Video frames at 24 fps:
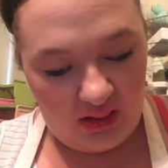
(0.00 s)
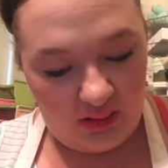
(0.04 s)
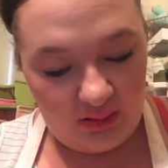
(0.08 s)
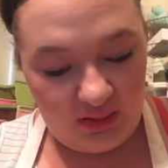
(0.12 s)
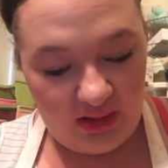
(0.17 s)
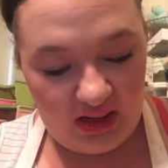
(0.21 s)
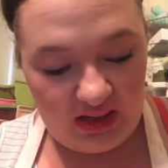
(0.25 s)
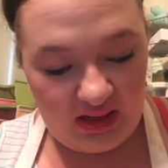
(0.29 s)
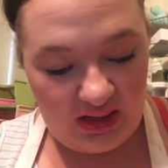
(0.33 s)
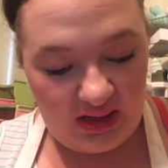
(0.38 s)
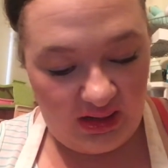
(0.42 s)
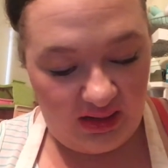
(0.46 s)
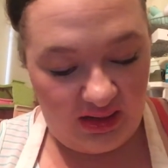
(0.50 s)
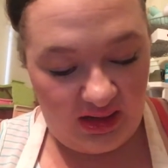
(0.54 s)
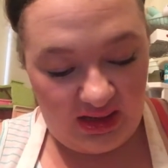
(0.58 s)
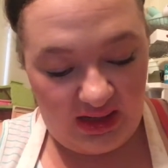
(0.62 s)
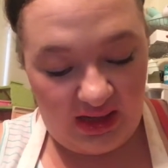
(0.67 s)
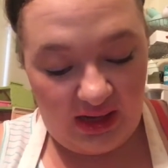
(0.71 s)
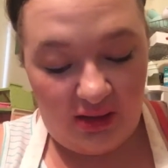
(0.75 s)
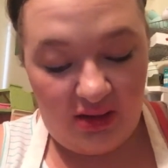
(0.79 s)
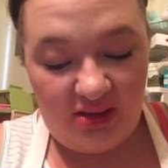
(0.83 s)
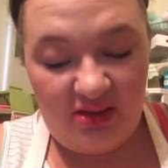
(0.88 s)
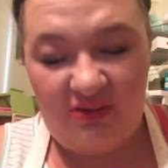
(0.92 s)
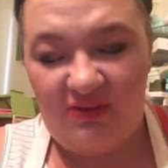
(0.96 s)
But they
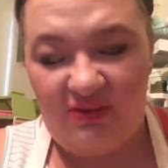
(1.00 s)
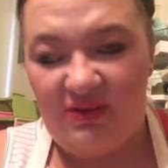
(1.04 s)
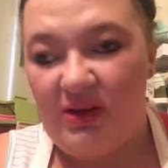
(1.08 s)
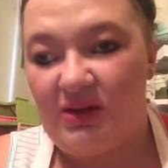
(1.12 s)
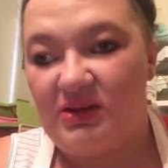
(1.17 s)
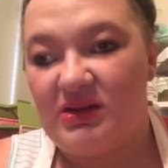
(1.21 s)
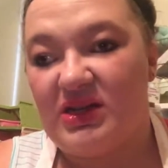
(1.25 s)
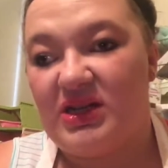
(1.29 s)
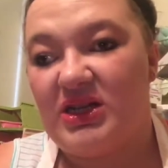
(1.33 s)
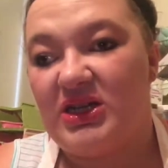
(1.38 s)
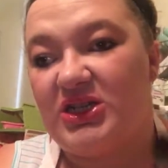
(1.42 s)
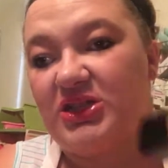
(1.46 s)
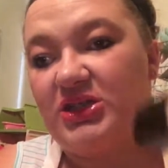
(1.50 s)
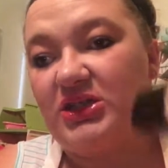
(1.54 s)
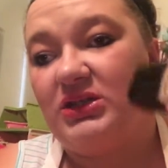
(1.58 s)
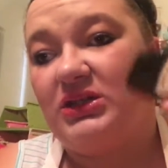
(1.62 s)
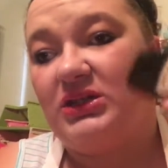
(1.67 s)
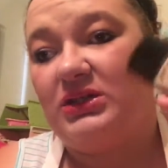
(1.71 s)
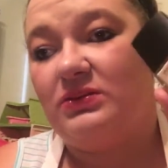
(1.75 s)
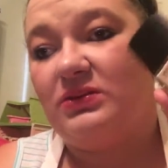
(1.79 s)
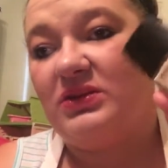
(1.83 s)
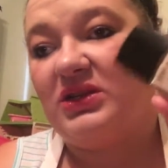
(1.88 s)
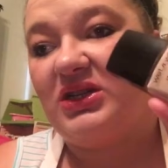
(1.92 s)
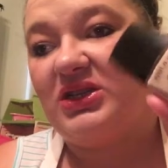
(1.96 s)
carry the
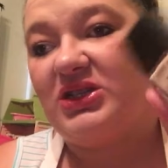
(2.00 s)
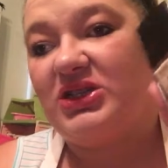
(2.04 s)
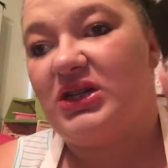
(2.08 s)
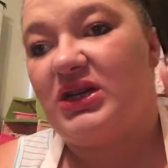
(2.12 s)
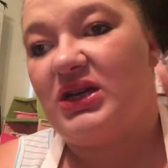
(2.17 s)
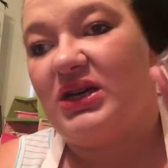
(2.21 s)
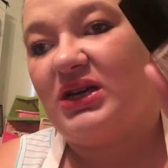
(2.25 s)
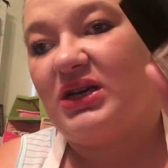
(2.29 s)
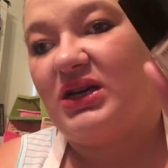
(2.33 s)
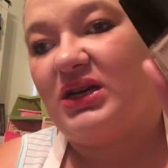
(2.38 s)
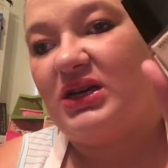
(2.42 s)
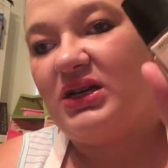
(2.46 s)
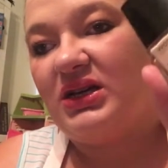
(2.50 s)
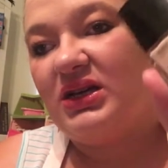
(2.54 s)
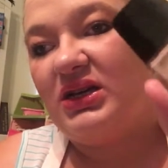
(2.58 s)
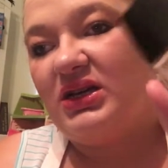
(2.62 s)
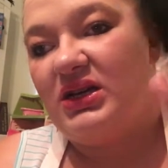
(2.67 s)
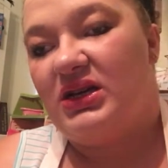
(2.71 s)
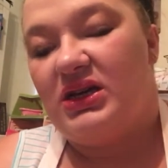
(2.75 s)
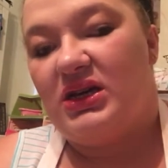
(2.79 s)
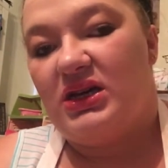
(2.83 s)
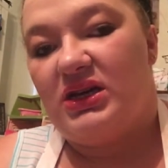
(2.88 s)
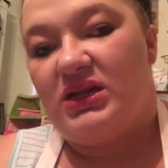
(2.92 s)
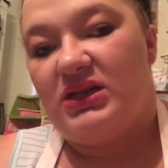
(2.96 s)
foundation, which
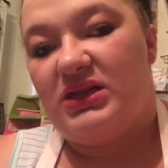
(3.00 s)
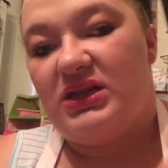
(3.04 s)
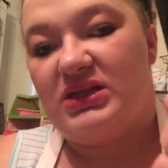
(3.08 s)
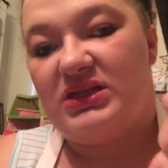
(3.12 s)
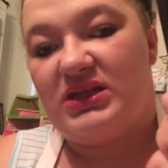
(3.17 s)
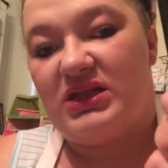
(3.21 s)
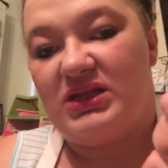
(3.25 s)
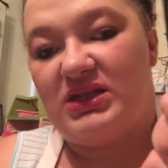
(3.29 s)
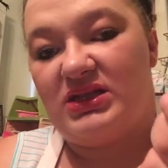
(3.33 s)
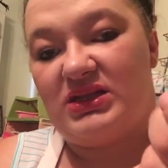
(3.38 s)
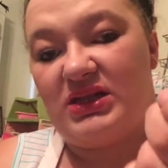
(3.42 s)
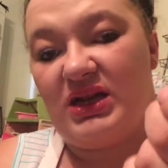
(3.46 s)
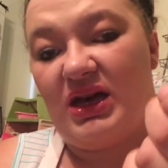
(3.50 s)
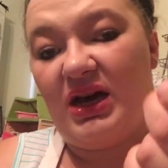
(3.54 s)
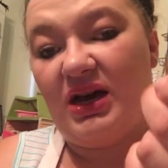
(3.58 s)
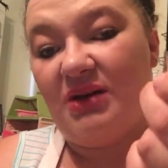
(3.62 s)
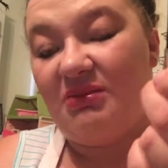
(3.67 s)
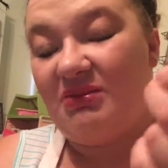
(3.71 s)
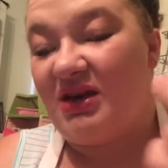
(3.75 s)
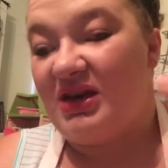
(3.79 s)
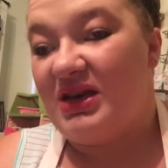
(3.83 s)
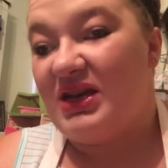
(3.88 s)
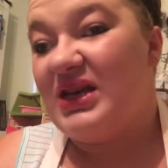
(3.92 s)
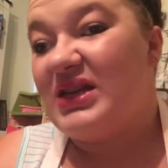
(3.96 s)
this is not
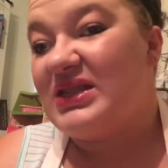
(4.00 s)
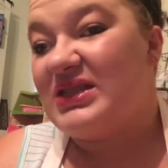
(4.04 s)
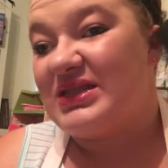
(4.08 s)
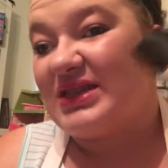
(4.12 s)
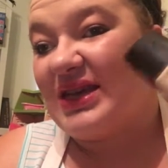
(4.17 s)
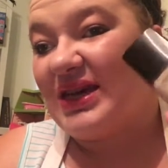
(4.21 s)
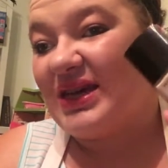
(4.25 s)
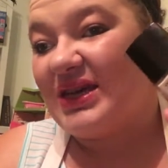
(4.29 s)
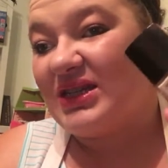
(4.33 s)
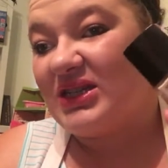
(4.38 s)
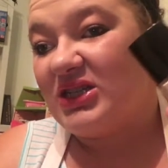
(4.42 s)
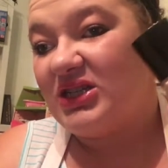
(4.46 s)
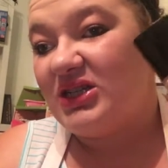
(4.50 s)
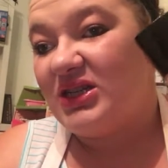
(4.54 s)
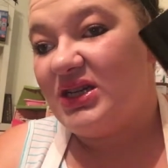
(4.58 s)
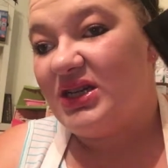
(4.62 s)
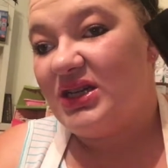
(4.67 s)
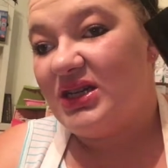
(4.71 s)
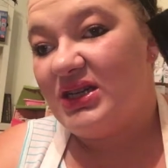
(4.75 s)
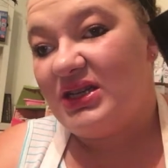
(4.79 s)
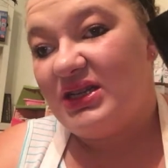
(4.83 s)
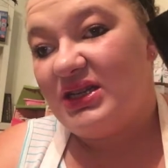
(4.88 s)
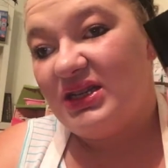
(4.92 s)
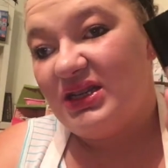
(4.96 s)
my exact
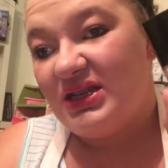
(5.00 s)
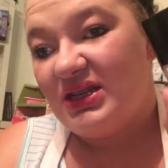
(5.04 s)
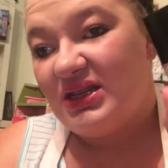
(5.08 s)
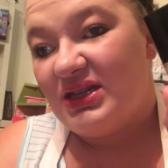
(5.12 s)
shade,